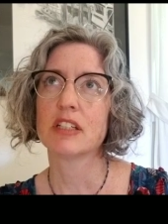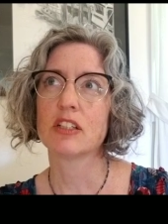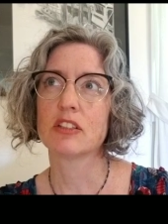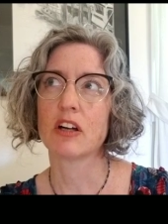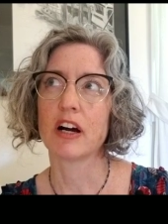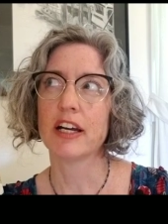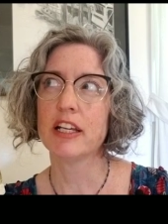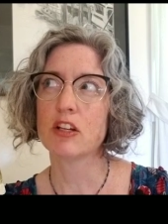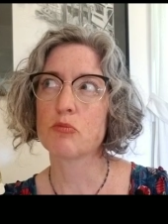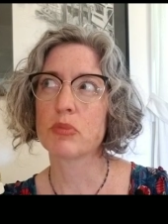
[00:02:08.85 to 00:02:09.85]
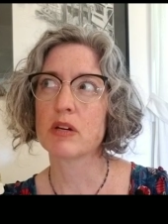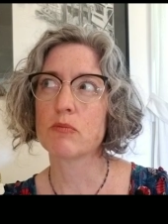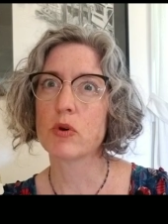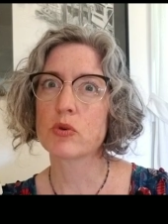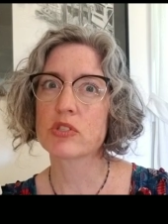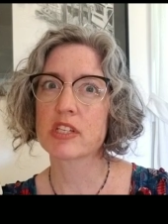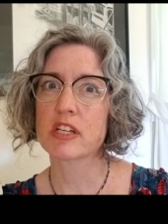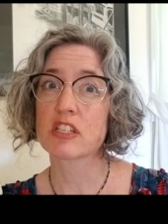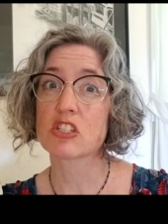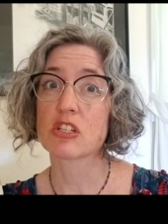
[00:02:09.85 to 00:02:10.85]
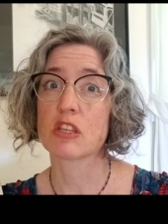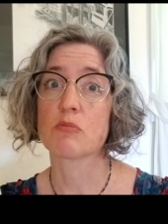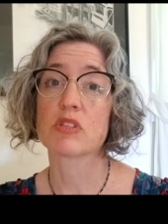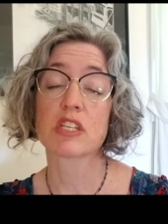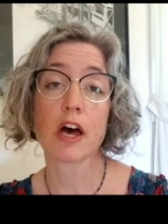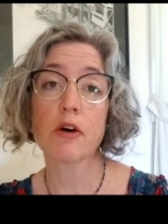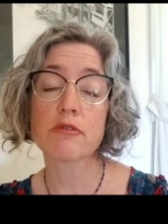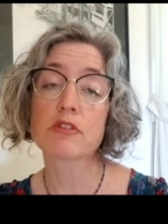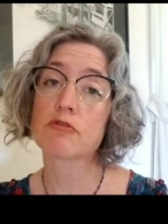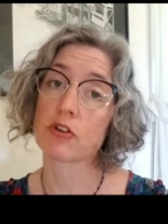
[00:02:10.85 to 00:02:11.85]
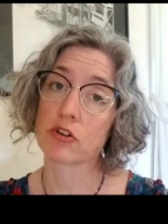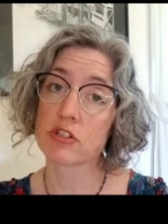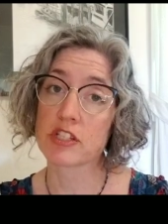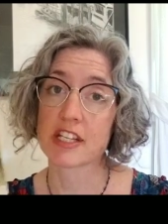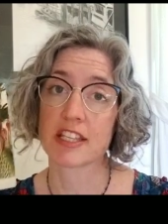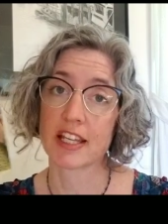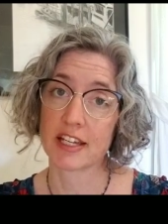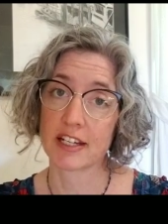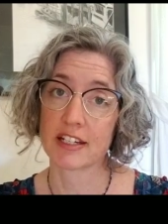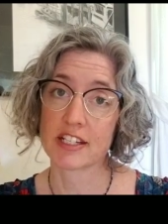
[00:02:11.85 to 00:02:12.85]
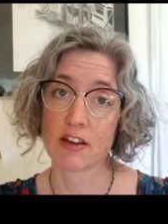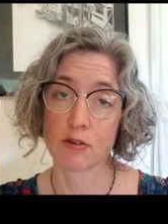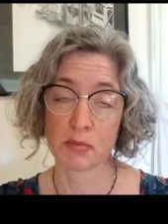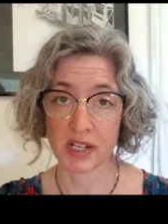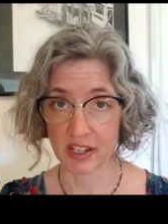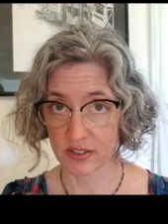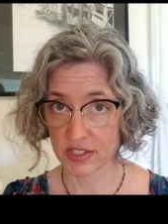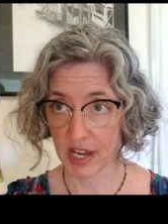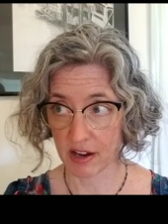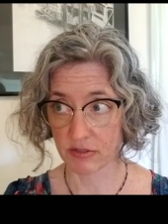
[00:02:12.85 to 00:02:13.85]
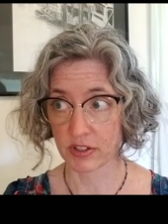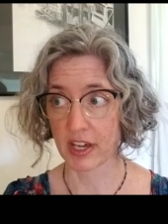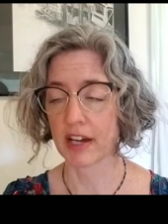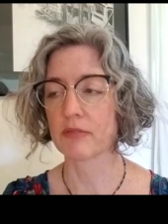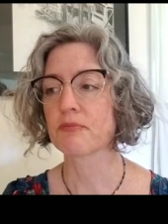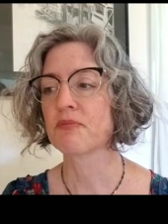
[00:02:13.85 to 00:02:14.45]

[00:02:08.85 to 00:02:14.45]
a lot, but mostly it's to themselves first, and then to everybody else after that.